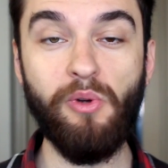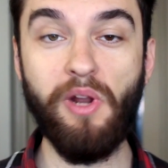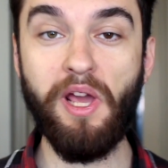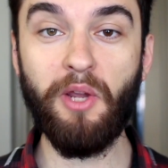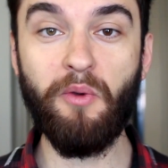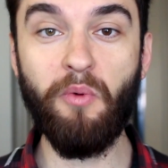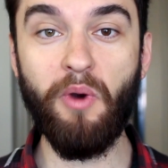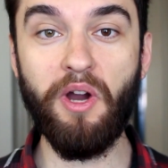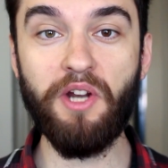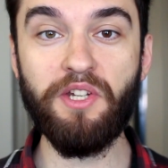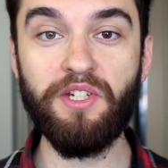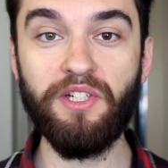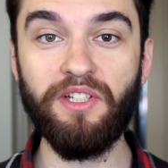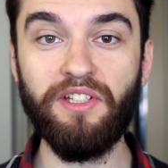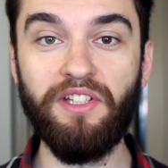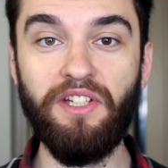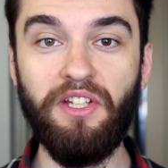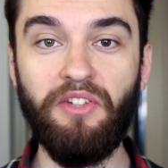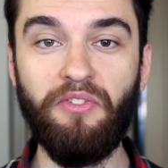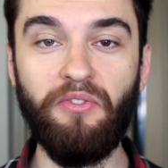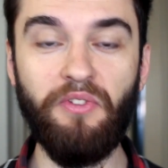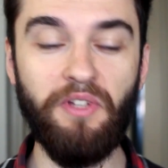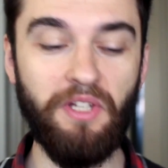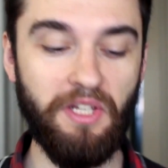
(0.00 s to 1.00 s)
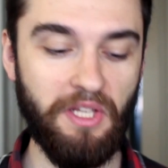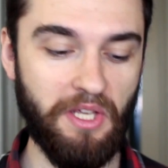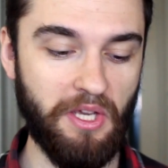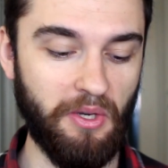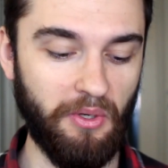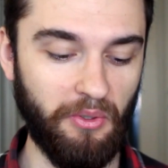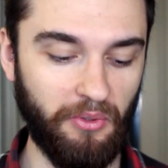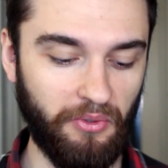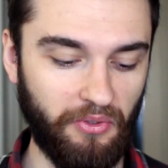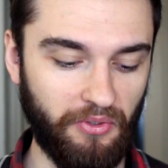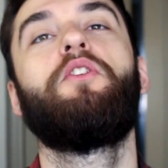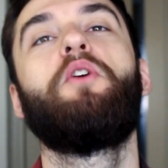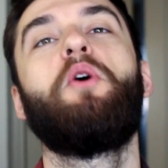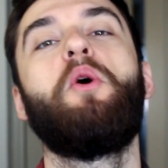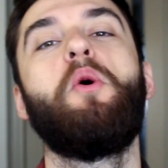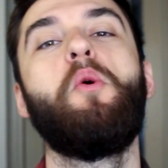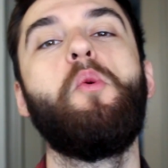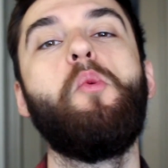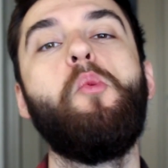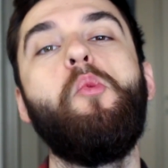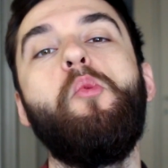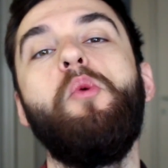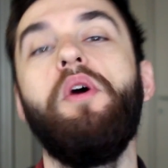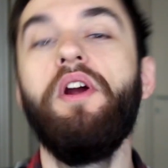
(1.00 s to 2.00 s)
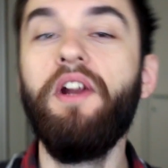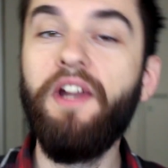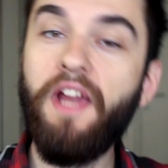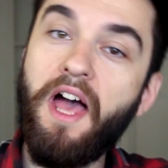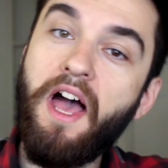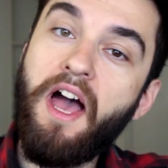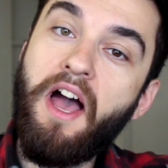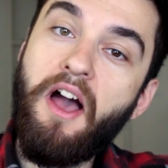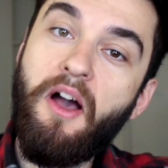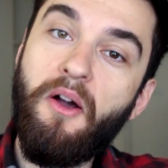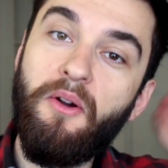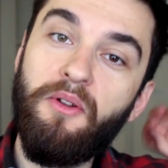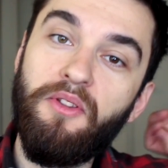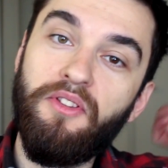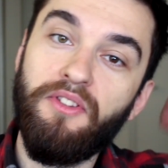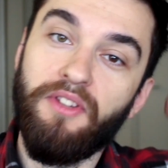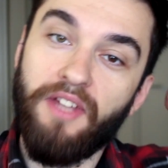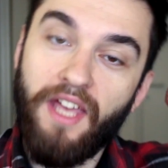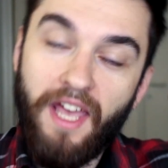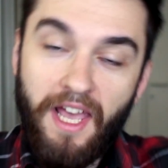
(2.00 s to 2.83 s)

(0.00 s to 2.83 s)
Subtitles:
like watching these videos. So without